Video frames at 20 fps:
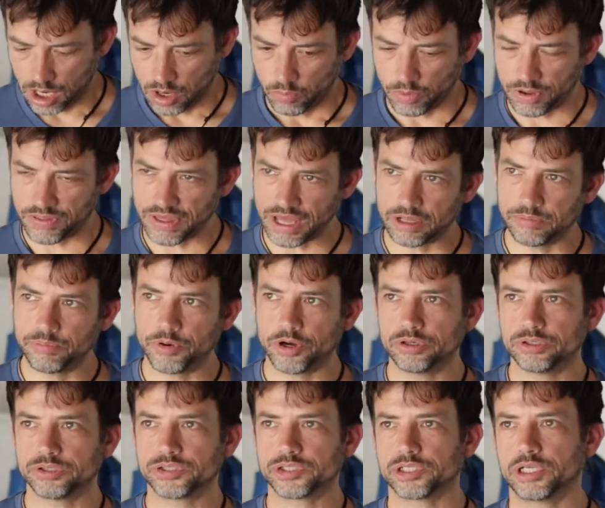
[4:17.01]
With
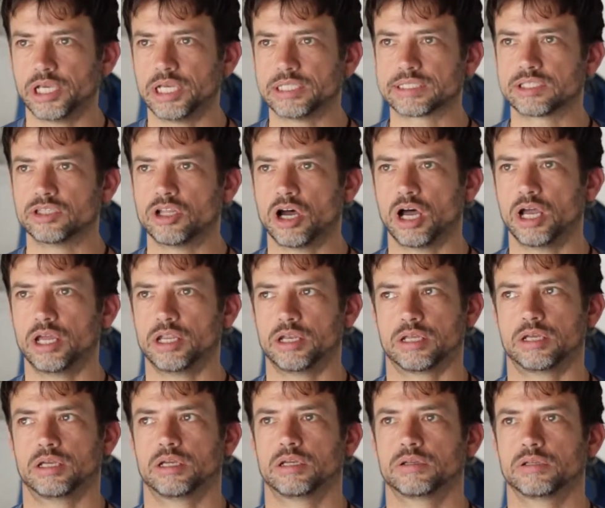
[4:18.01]
elbows, it's not...
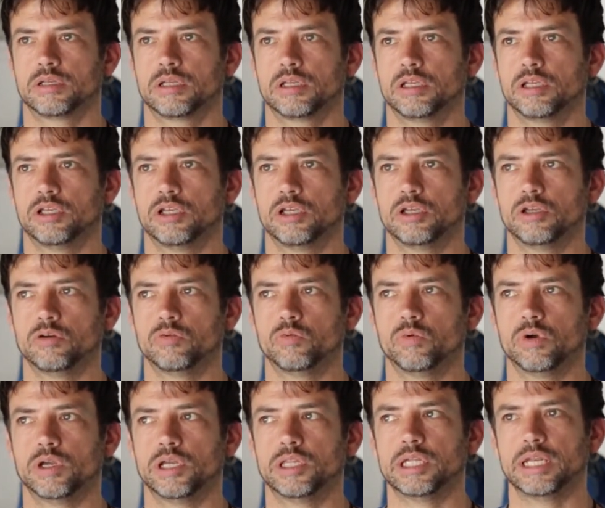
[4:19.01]

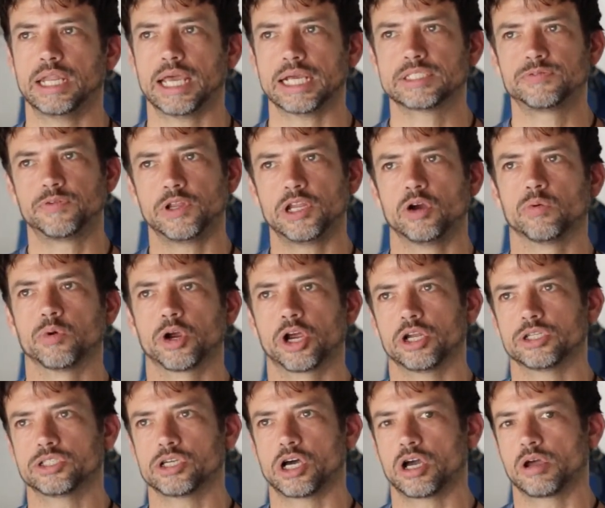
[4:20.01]
In the next video, we're going
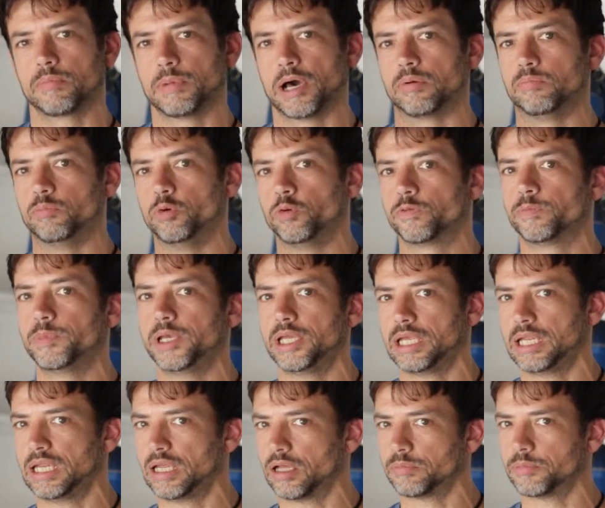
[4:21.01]
to talk about movement
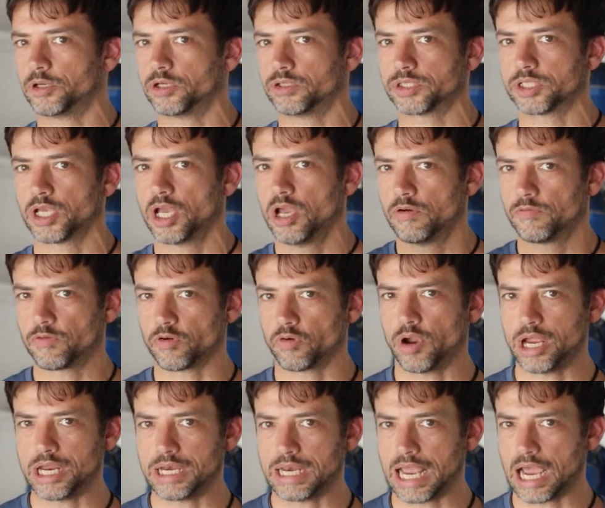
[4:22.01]
and elbows. For
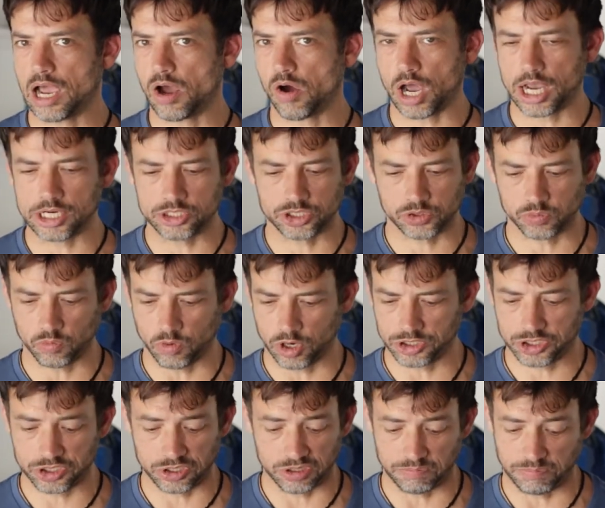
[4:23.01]
right now, I just
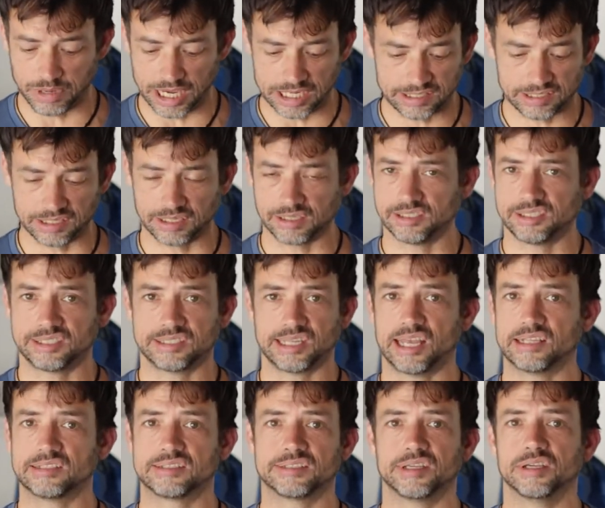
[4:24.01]
want you to basically
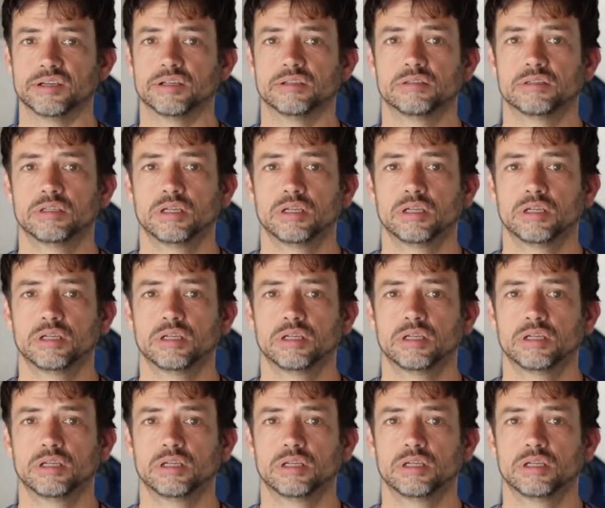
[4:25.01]
stand still.